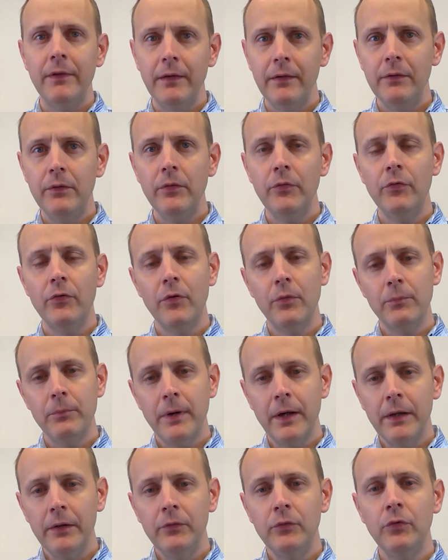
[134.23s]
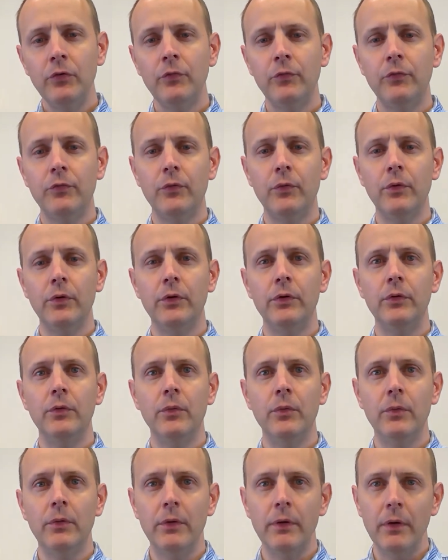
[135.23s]
Thank you so much for
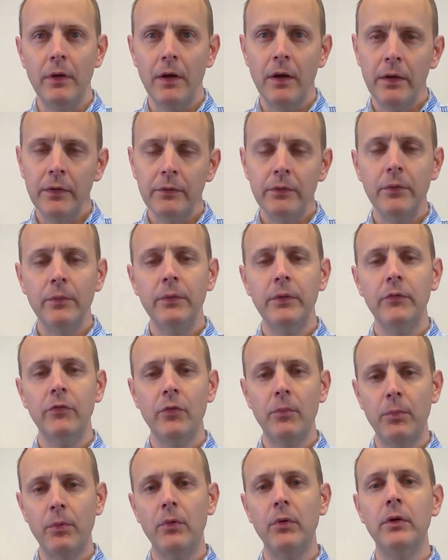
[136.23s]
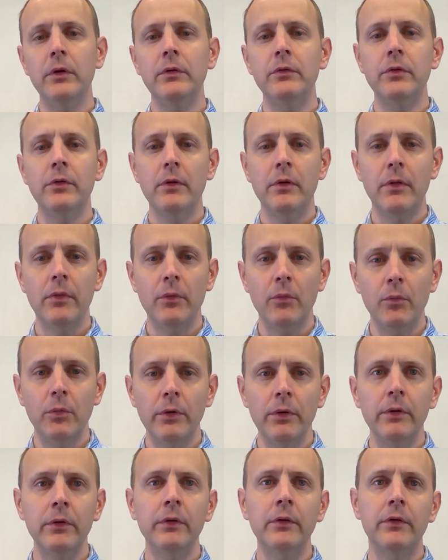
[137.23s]
your ongoing support of the
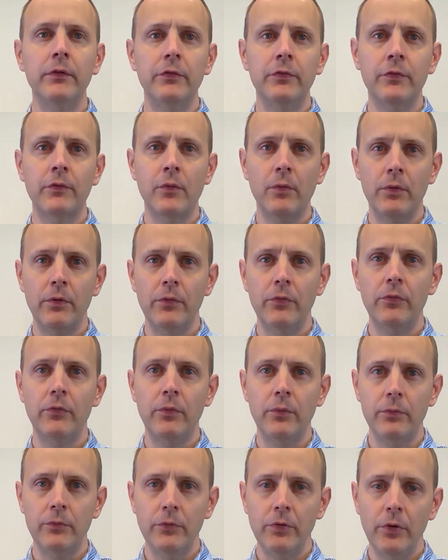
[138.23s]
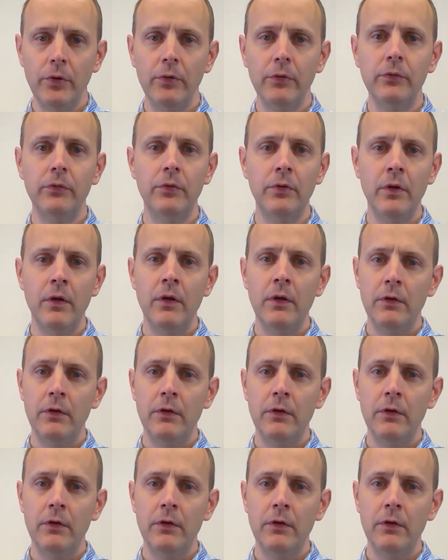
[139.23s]
work of Cornerstone Church,